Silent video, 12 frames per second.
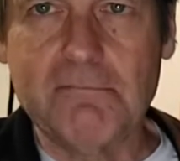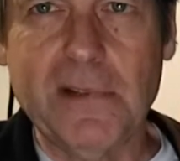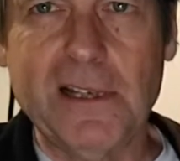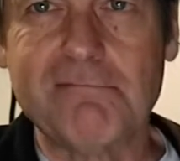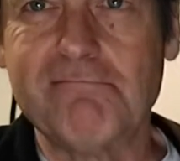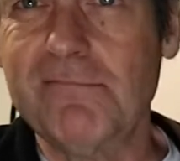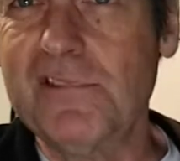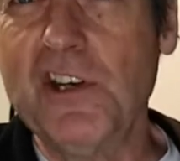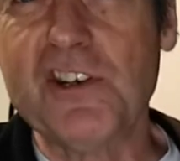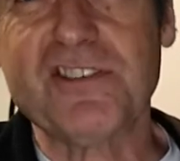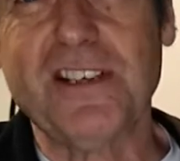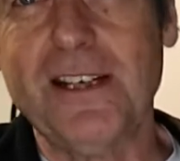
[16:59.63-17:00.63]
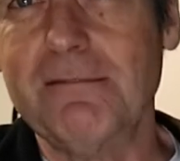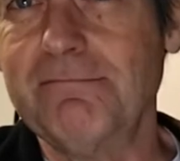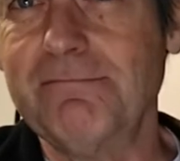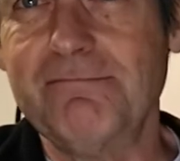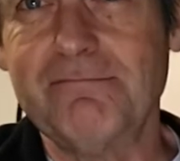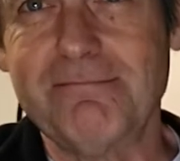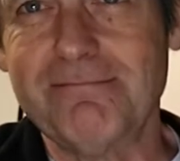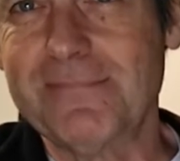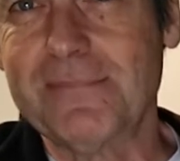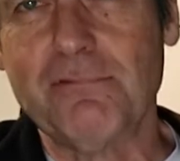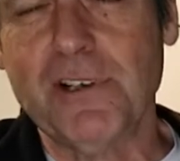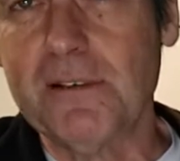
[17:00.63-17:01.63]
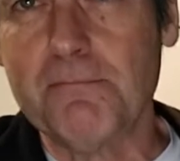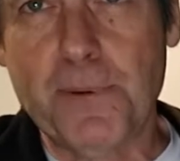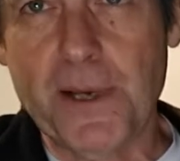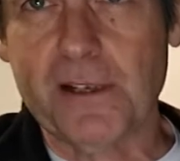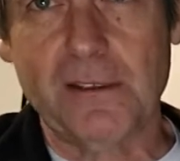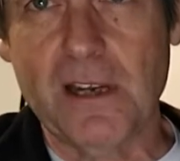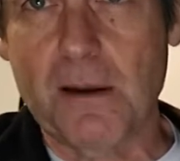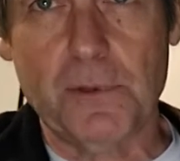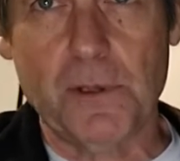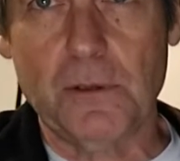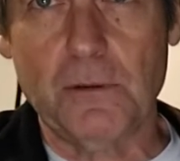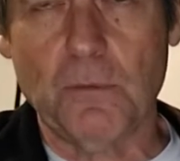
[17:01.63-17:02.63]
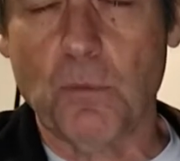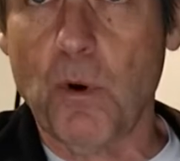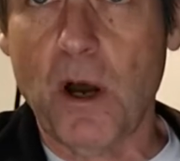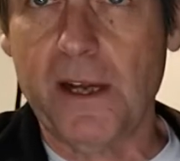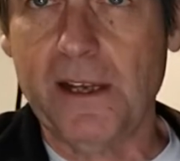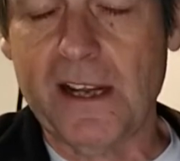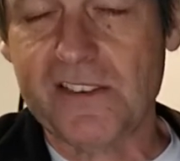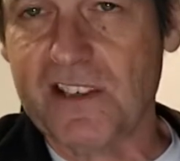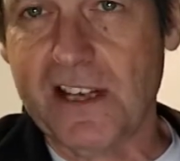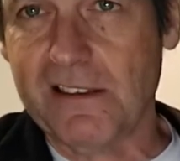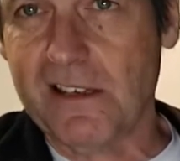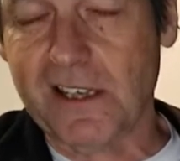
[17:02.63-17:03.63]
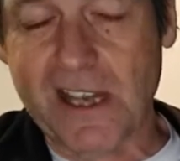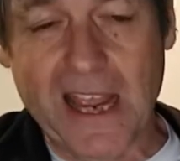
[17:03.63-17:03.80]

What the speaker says: It usually wouldn't pick number 1. Not saying that it